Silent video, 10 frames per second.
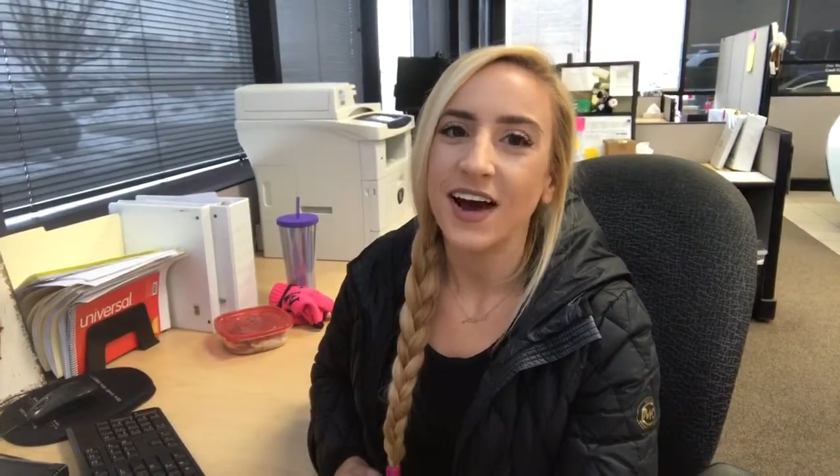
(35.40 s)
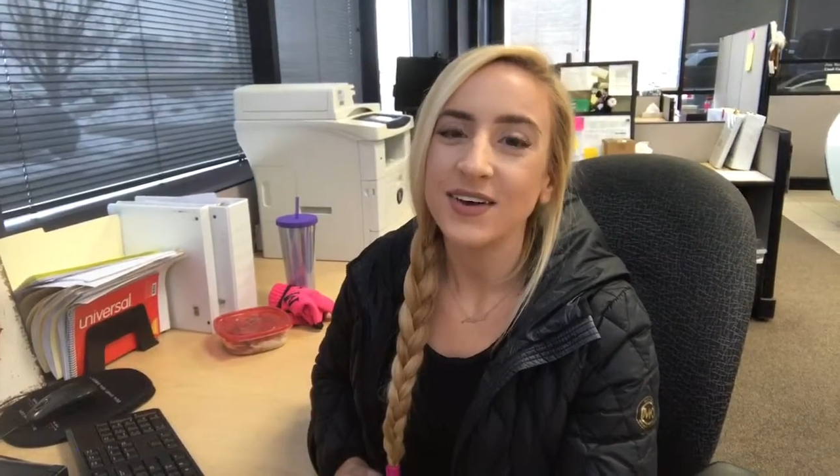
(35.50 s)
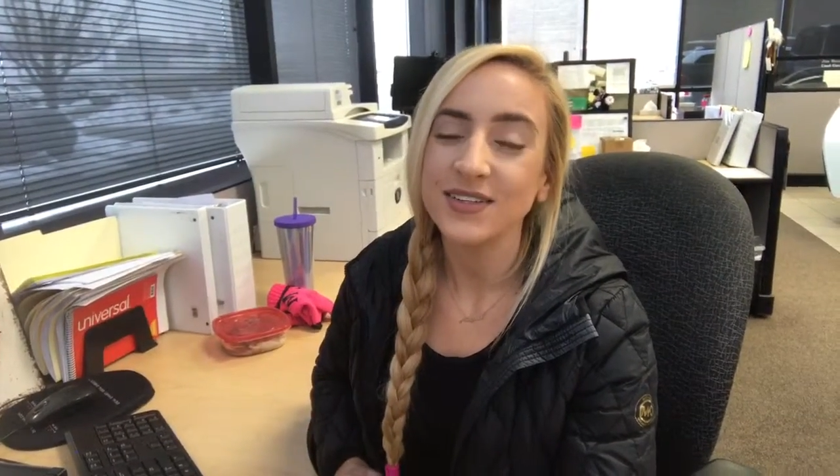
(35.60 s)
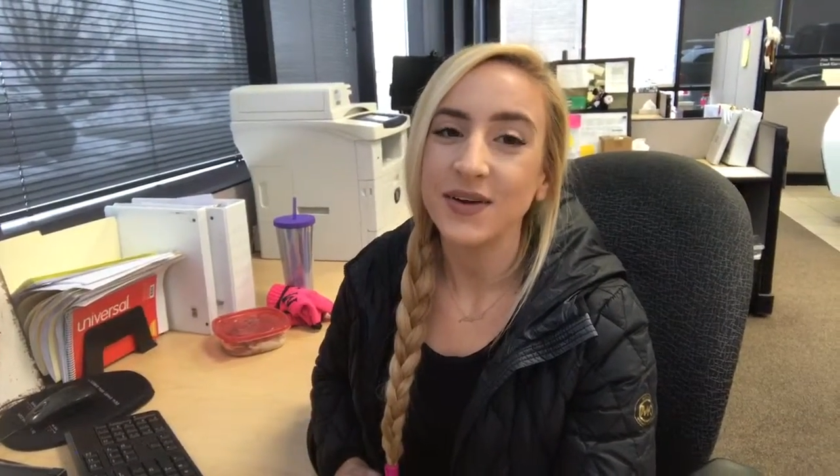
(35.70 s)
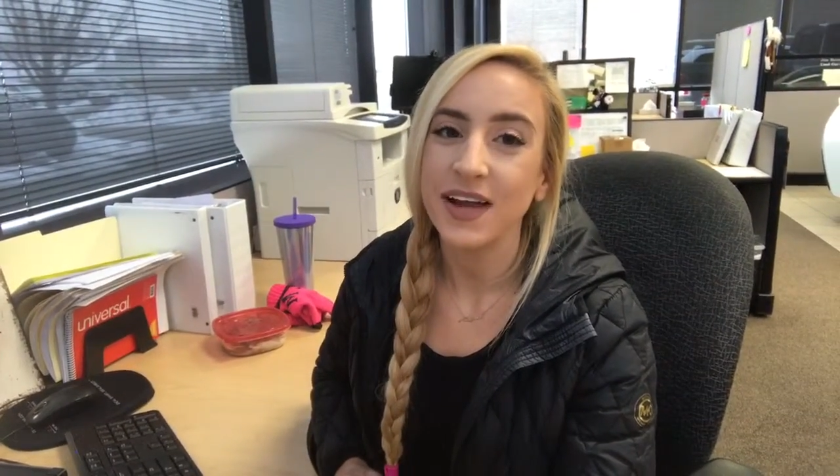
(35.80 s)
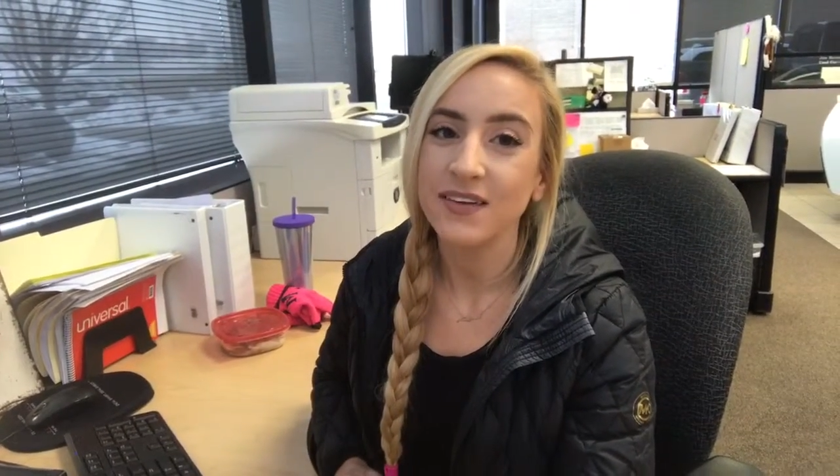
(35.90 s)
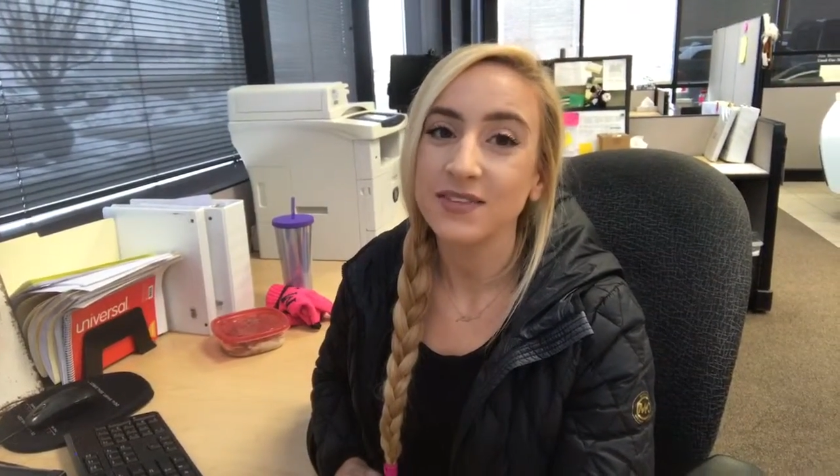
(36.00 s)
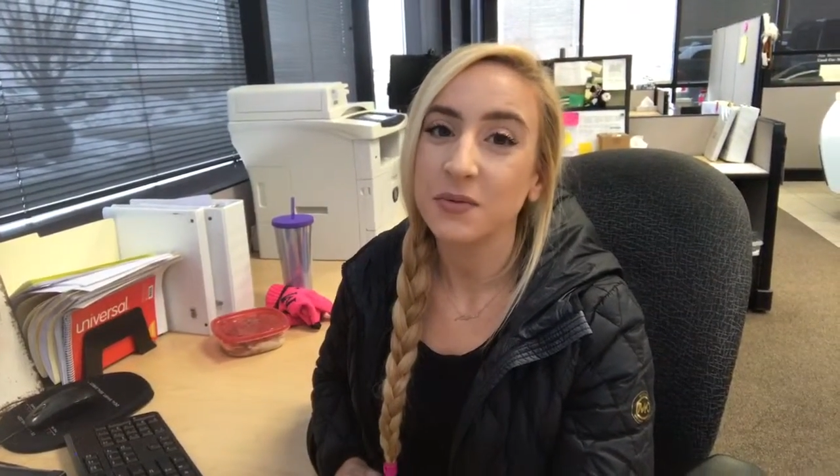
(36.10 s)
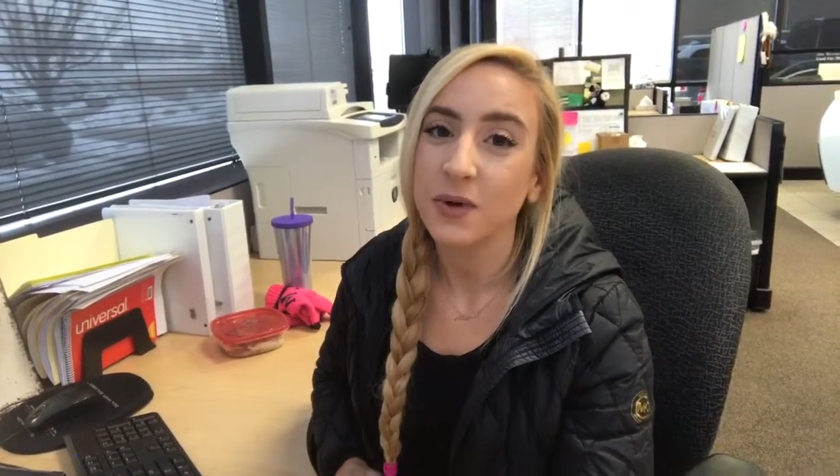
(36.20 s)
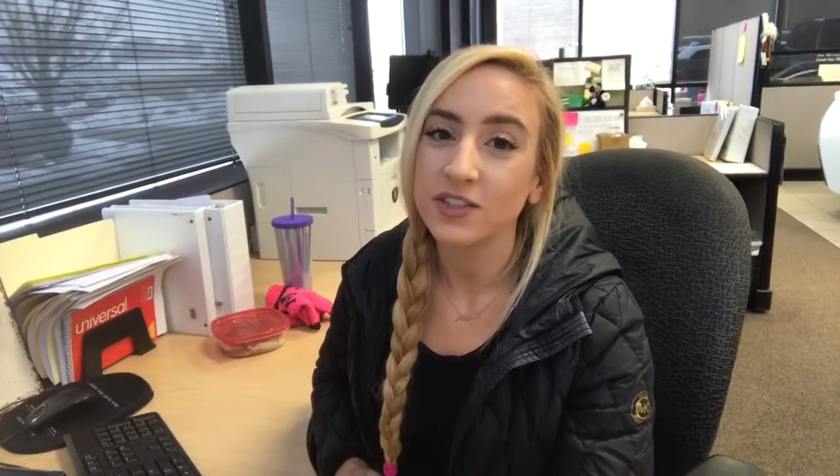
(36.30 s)
Also, I have
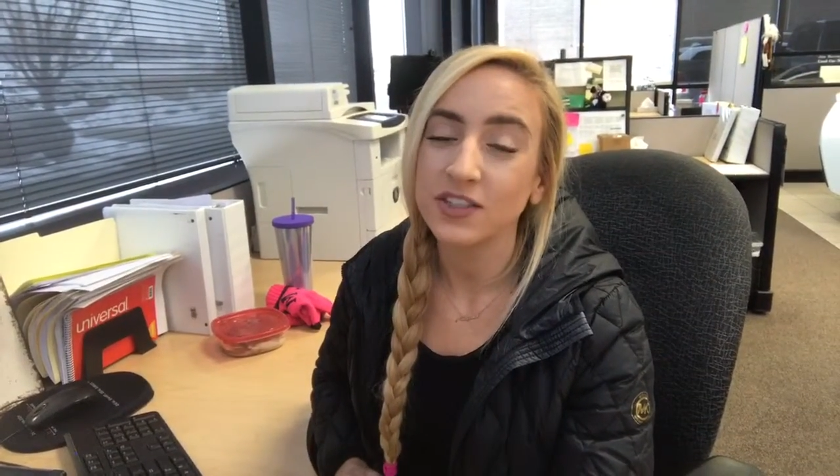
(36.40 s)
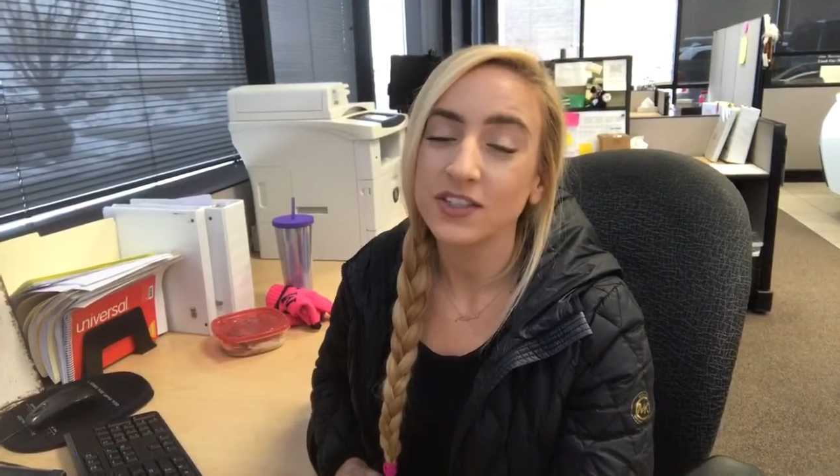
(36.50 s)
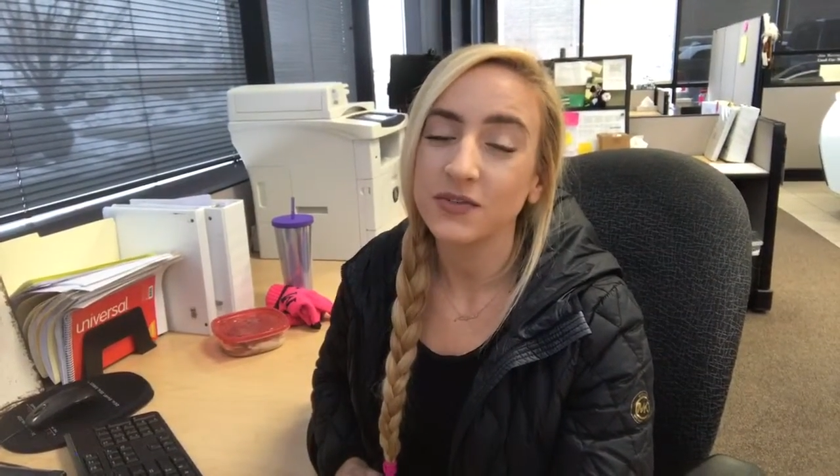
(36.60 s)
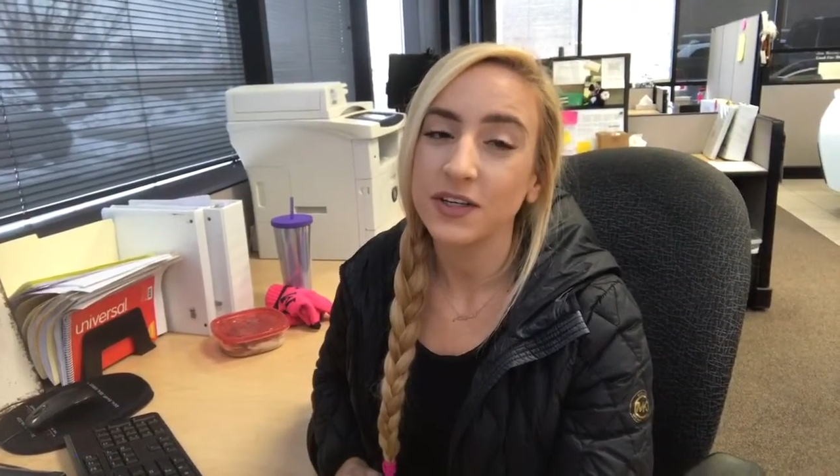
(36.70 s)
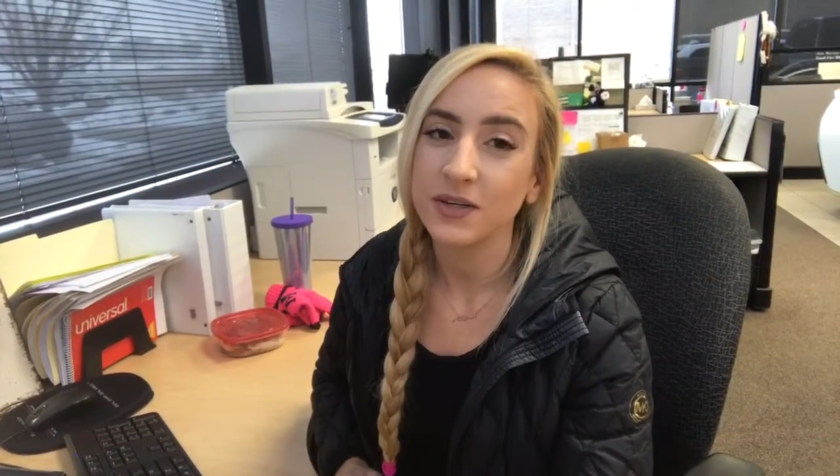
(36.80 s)
some questions for